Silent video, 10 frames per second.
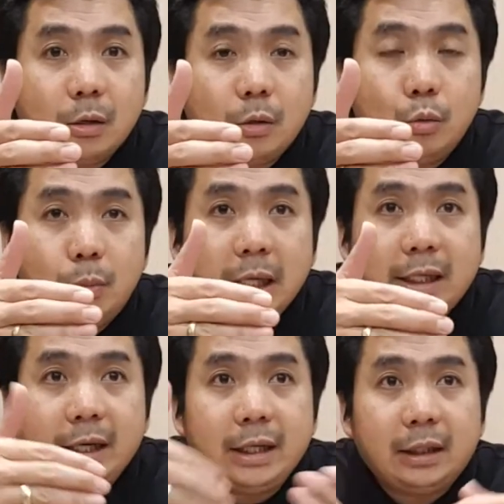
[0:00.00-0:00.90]
kung
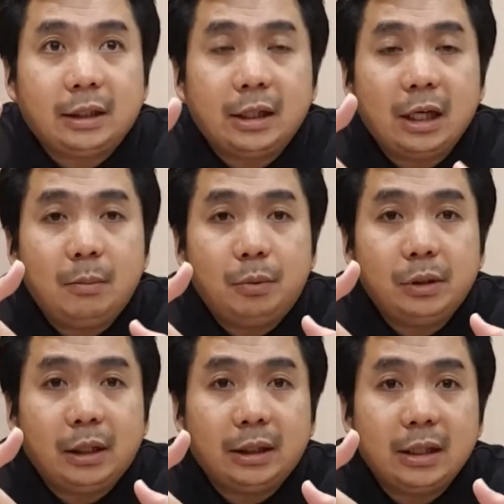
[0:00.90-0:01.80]
balikan natin, alam po
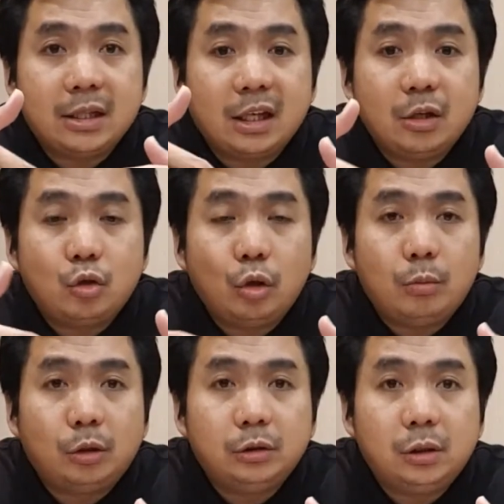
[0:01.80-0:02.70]
natin na si King
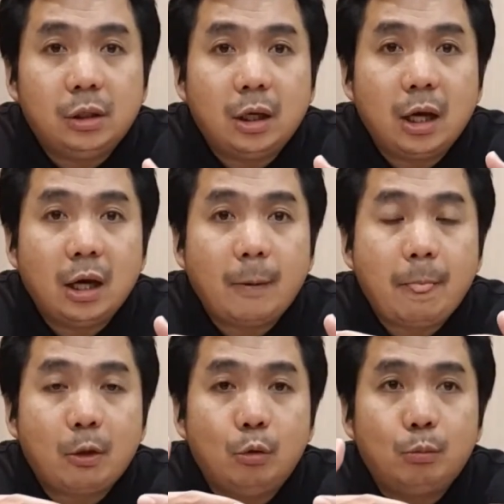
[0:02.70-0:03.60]
Solomon, uh,
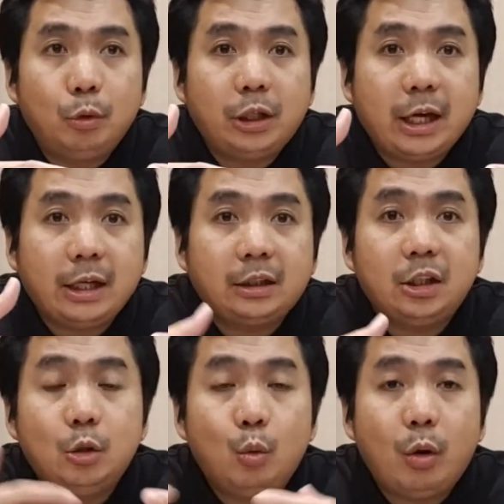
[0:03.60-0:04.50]
kung puntahan natin
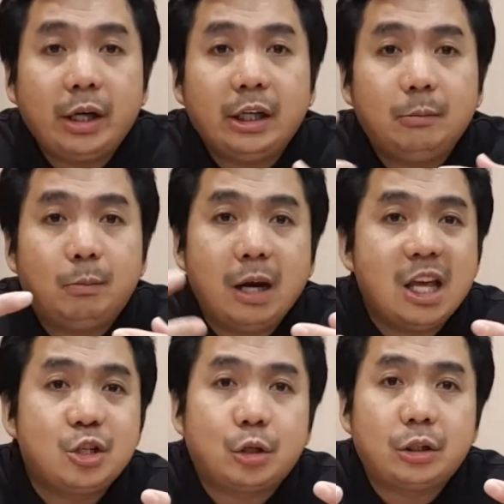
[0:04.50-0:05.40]
yung wine and
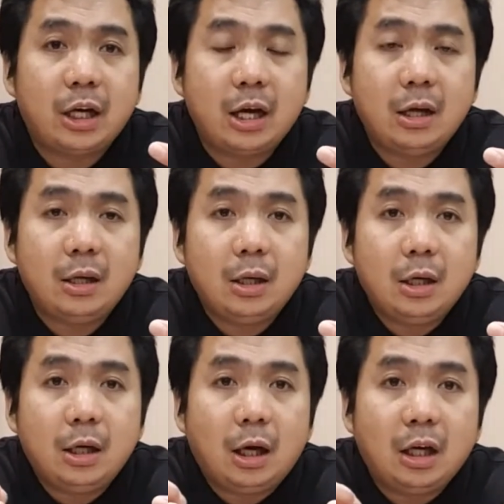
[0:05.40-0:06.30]
pleasure na
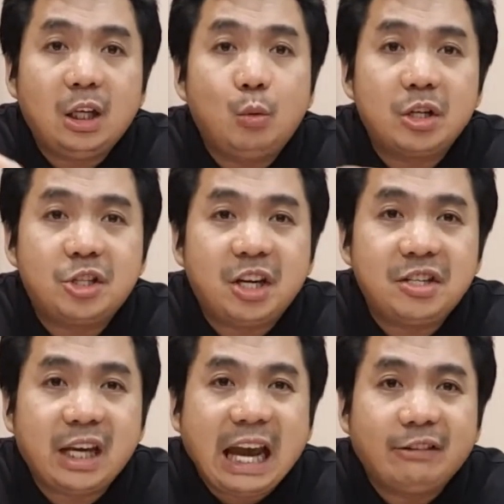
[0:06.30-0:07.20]
Uh, he was
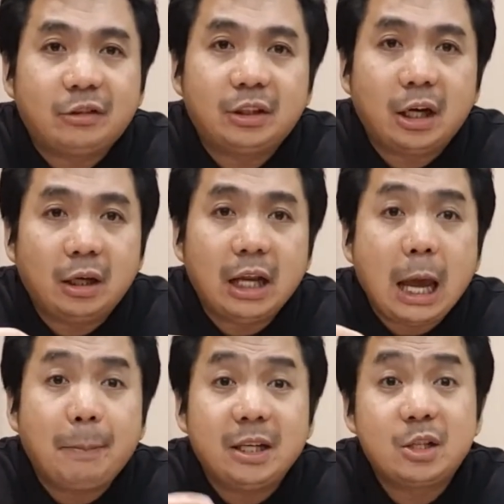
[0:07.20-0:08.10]
chasing after, uh, the
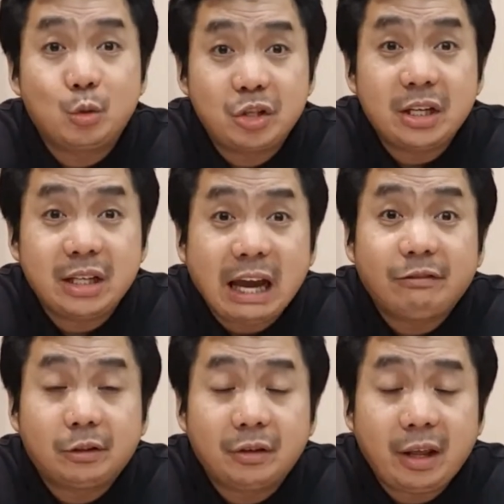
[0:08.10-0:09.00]
happiness was chasing
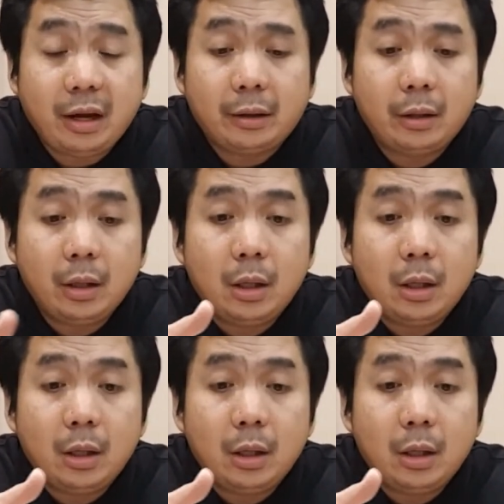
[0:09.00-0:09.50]
after there.